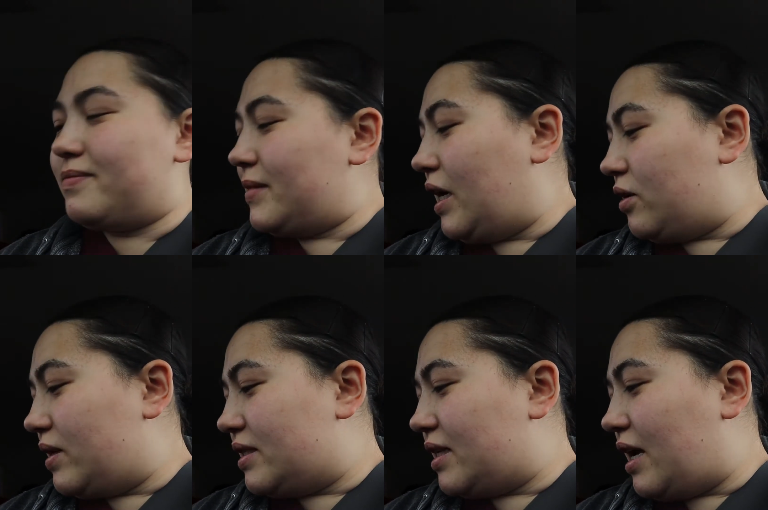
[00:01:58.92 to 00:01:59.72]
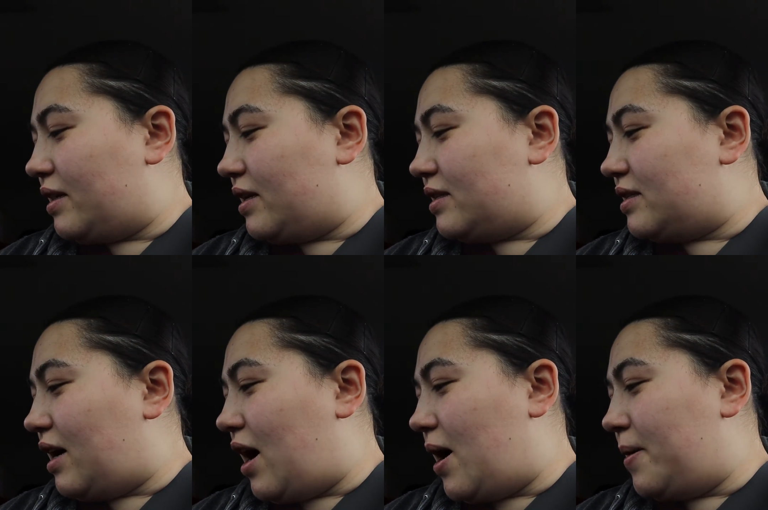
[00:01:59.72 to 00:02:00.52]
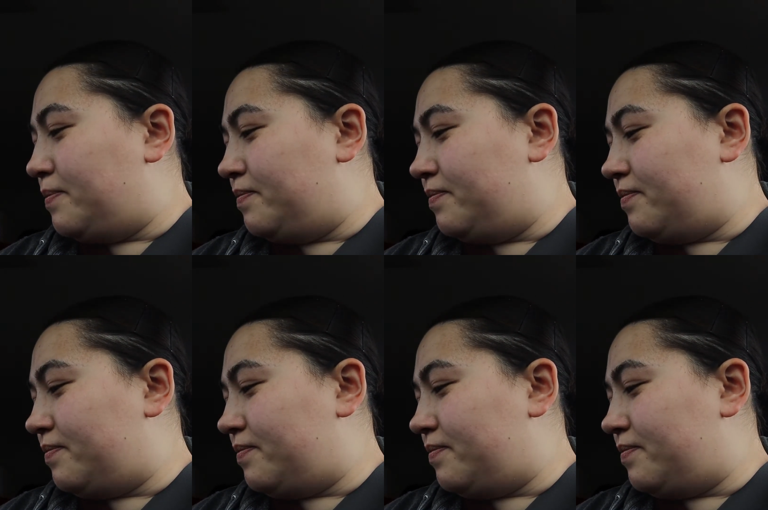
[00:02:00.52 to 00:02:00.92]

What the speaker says: how do I say this? I